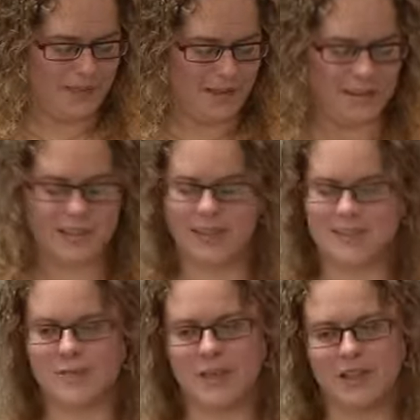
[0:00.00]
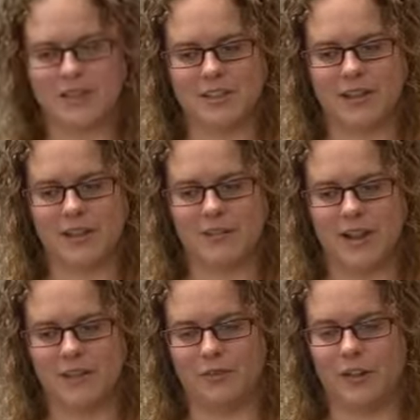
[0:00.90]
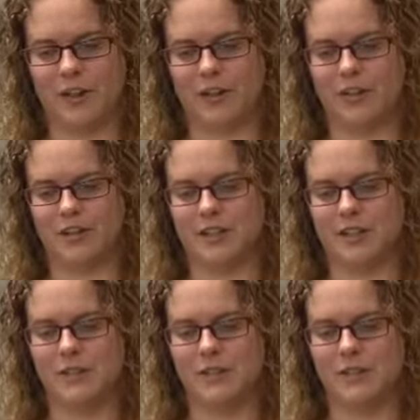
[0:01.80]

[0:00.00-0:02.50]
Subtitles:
I think that's the major thing around the funding and contracting